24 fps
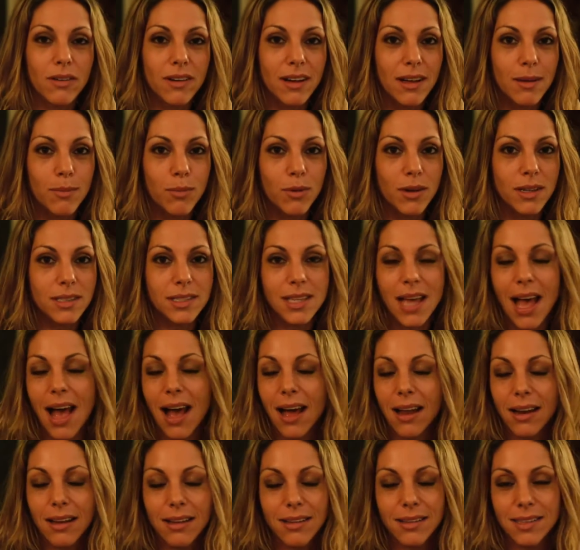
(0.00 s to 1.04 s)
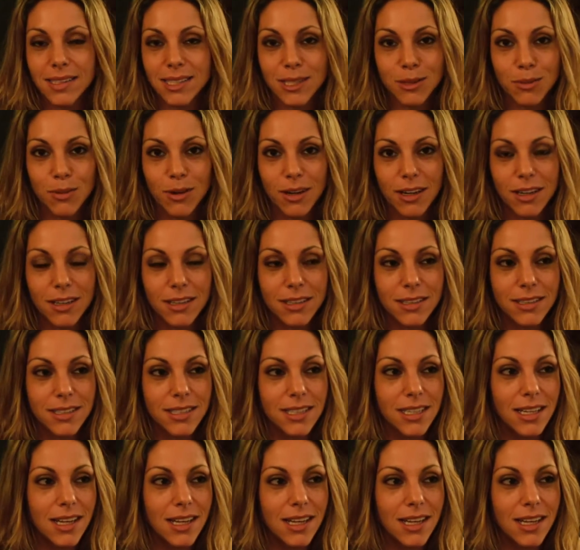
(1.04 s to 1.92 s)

rib was out of this world.